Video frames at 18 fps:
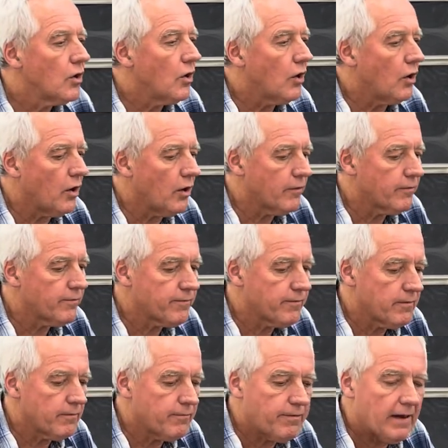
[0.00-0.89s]
of
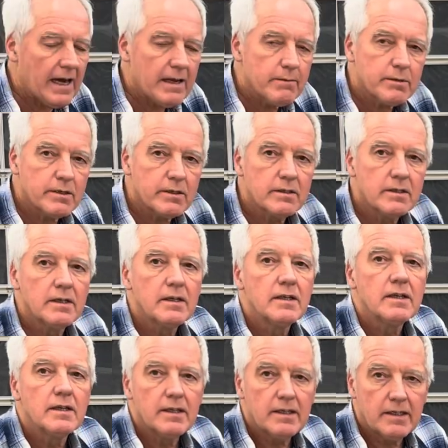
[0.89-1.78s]
fiber
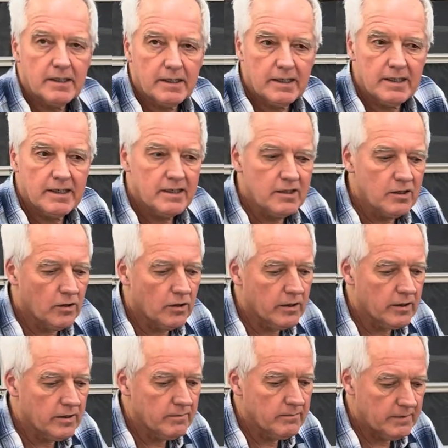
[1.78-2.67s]
in
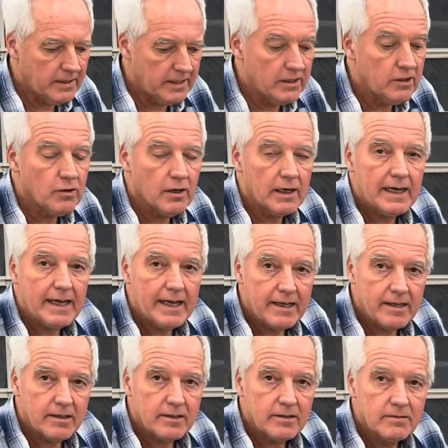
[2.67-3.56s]
your
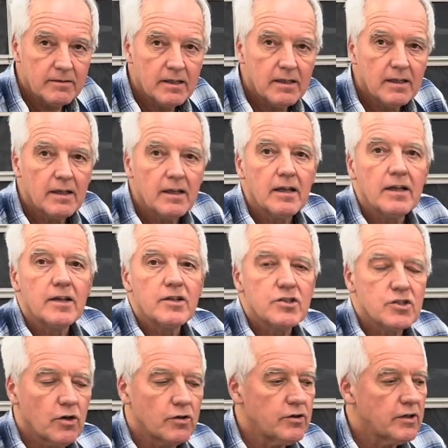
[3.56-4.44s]
layer.
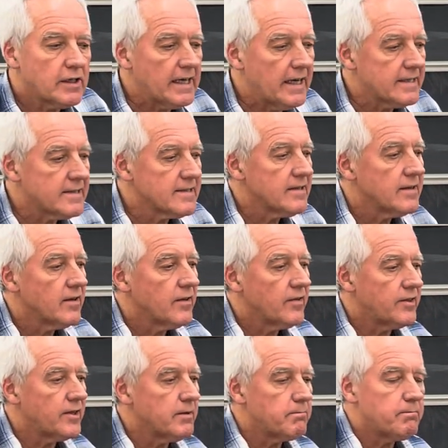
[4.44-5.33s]
So you get
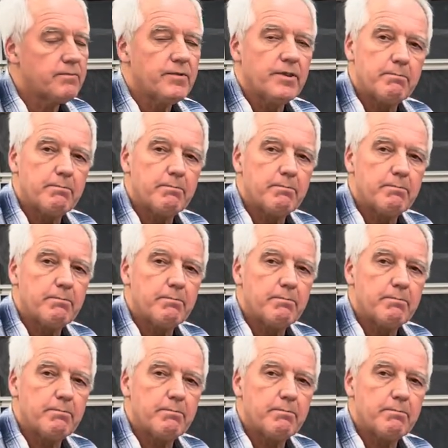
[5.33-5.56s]
the